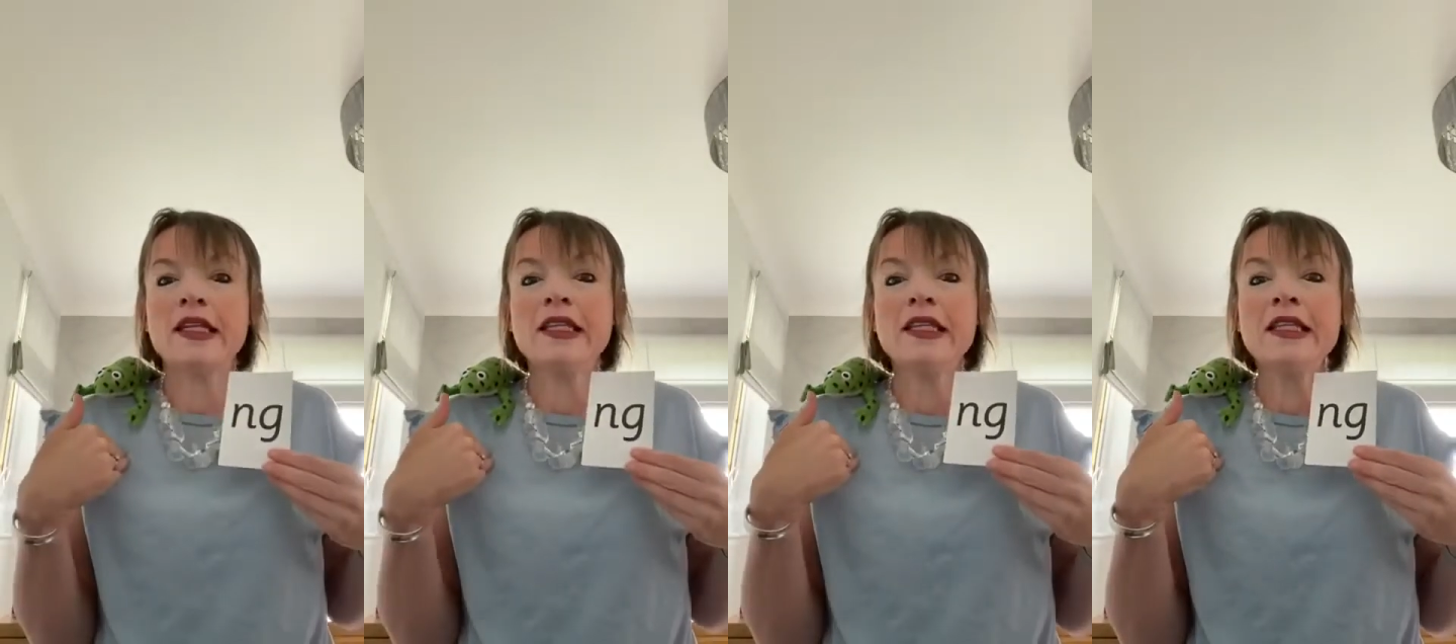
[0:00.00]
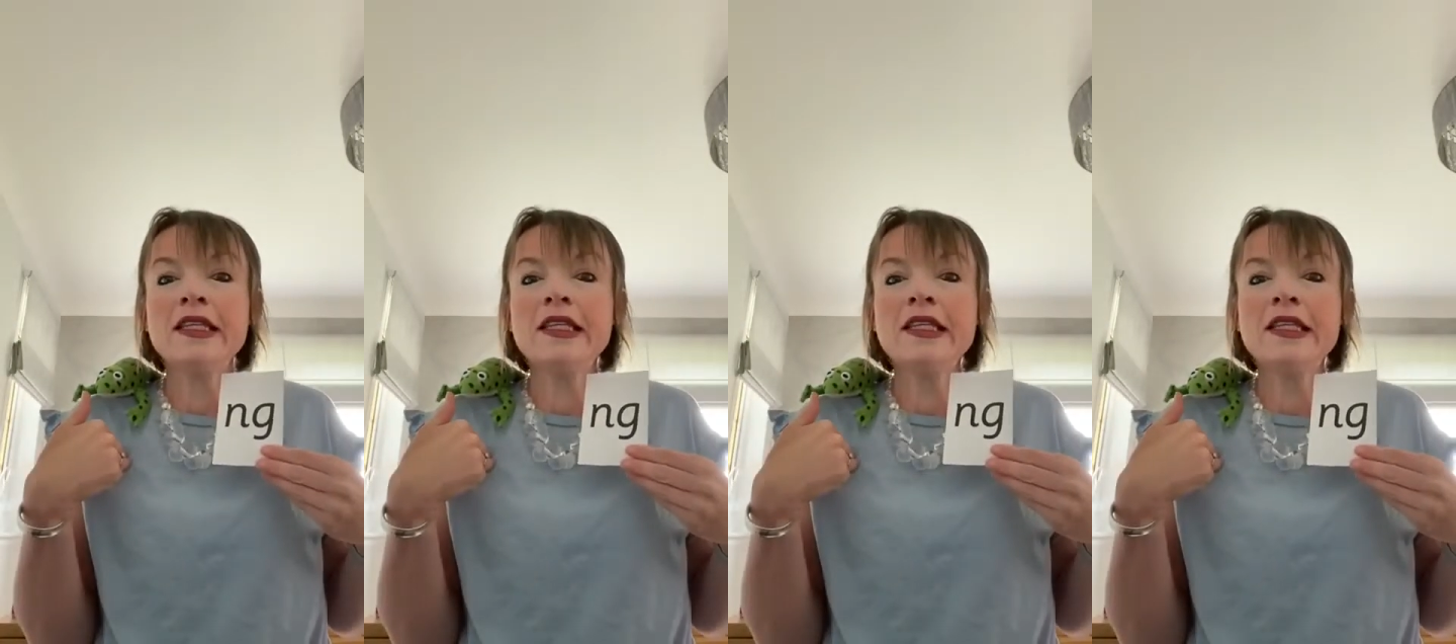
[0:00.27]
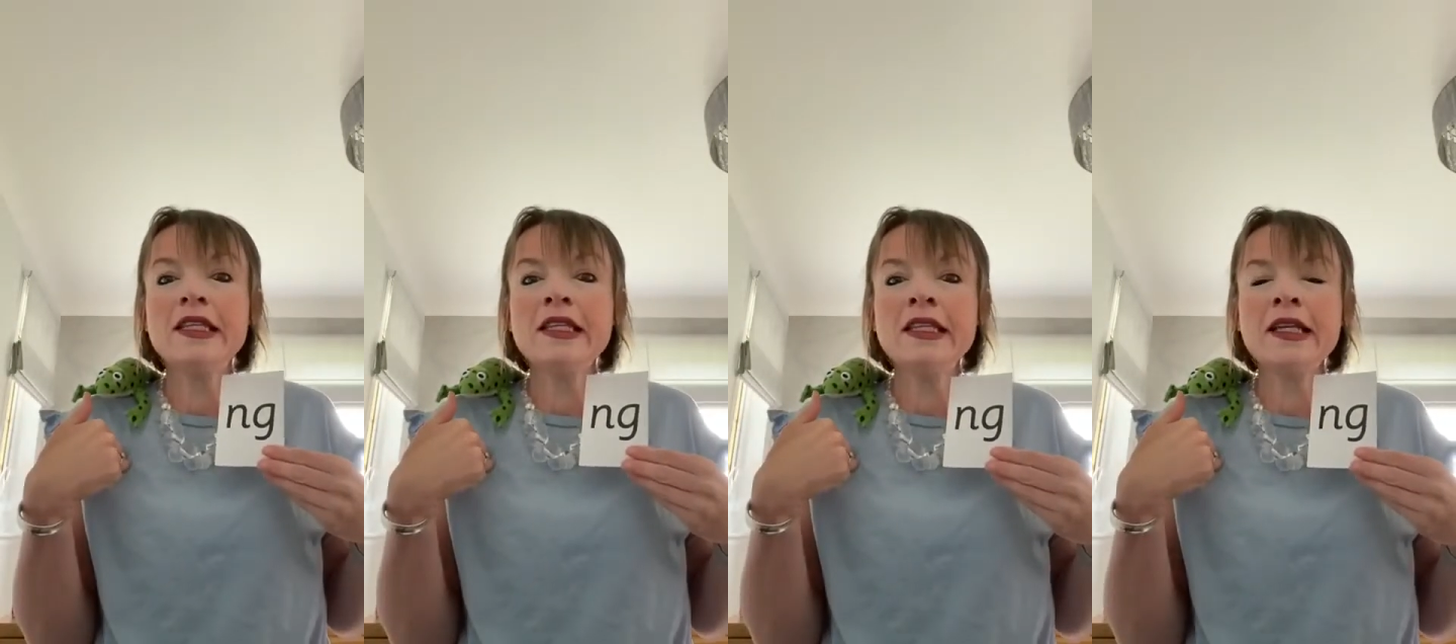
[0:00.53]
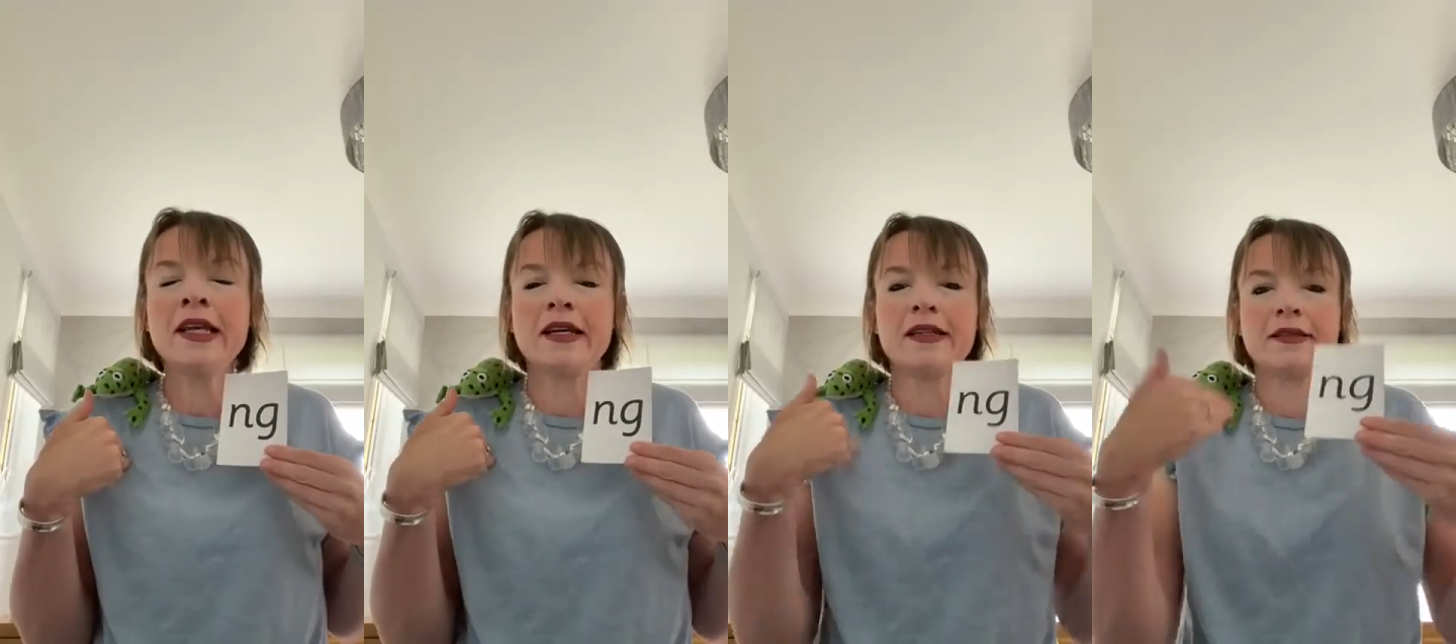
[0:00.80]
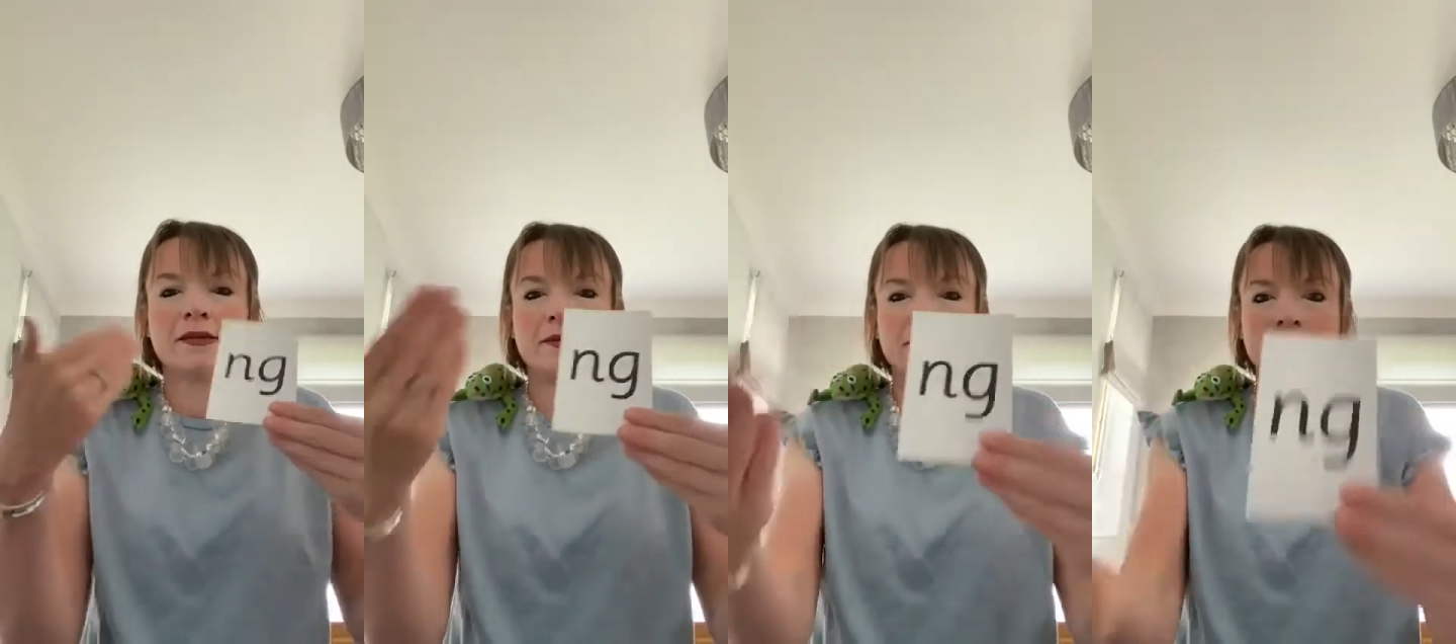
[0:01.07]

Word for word: Ng.